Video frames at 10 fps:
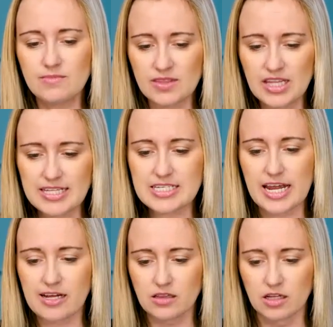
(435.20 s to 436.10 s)
let's
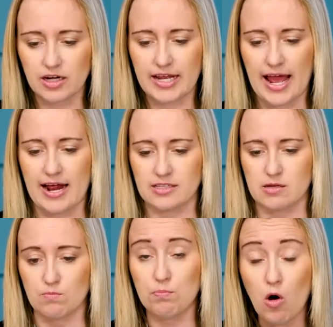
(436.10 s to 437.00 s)
take a look at
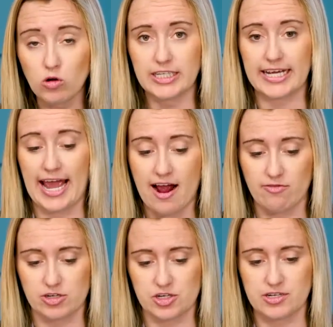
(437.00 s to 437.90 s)
some polling
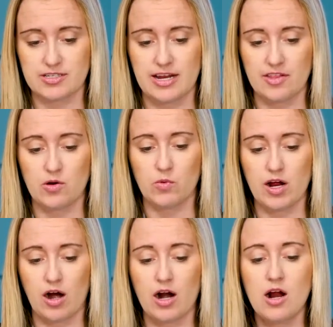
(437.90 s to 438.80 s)
averages now that we
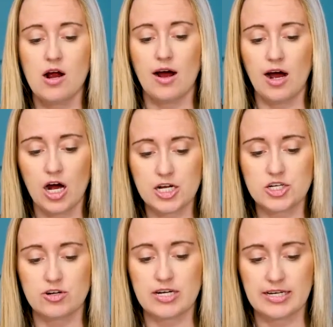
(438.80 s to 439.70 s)
are
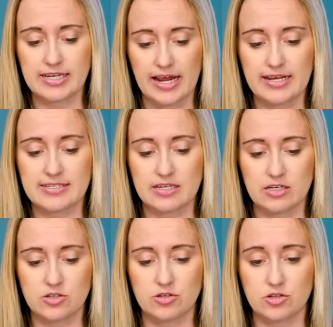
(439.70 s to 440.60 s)
100 days
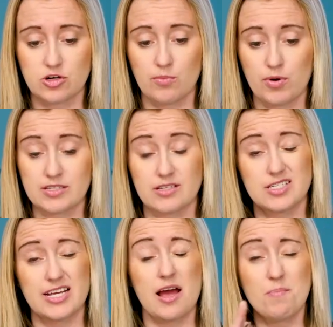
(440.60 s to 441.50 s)
into the Trump
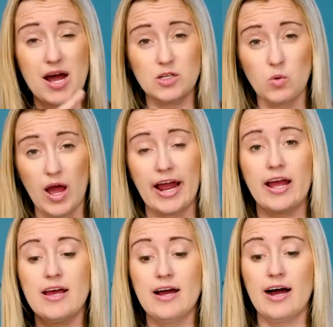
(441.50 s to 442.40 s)
presidency. And by the way,
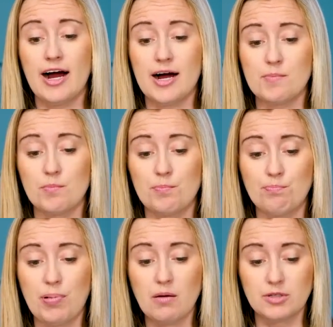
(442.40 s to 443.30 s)

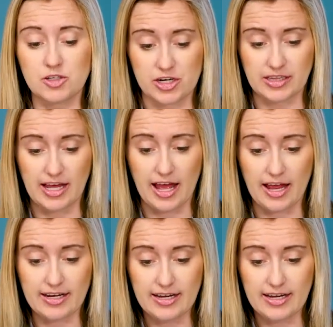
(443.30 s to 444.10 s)
publishing that